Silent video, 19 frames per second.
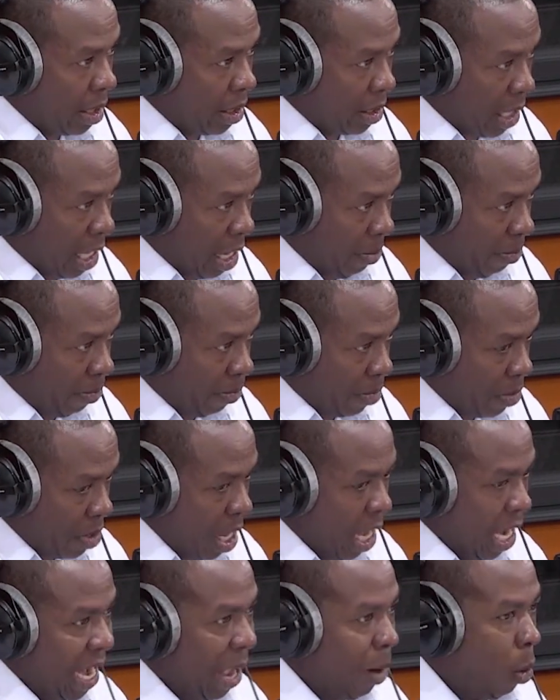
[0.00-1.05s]
Yeah.
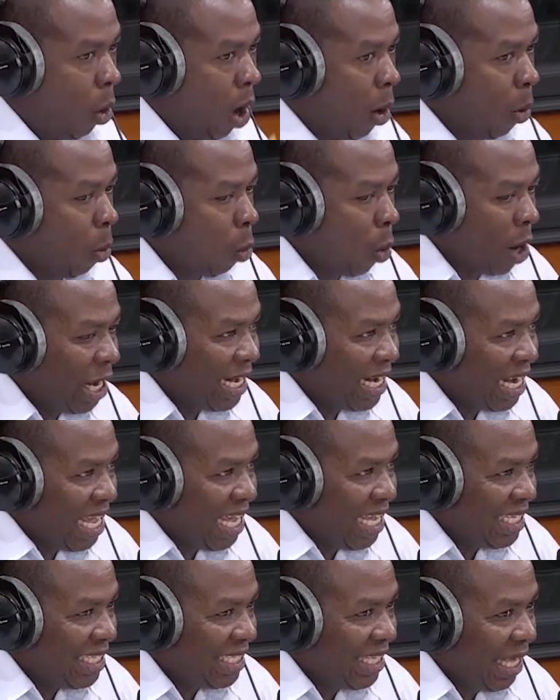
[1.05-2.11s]
Now, what
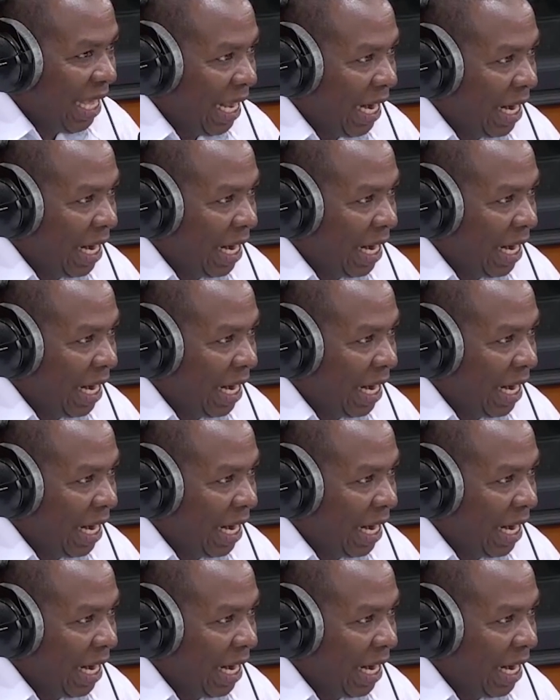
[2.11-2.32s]
is the